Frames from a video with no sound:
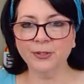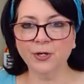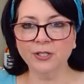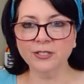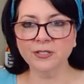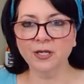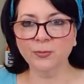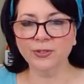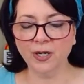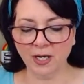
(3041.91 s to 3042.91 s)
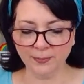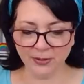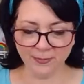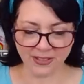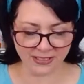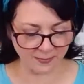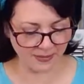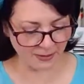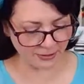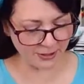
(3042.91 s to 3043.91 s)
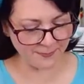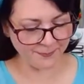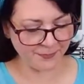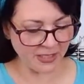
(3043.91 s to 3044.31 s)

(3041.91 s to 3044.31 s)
copper cardstock with copper embossing powder,